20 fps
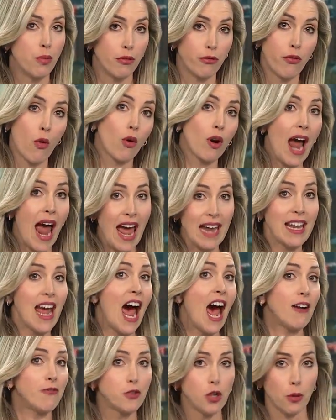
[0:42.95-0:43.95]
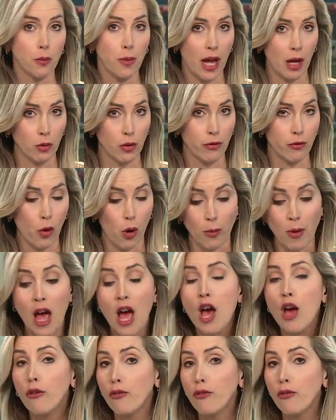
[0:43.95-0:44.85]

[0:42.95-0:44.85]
before and after bail reform,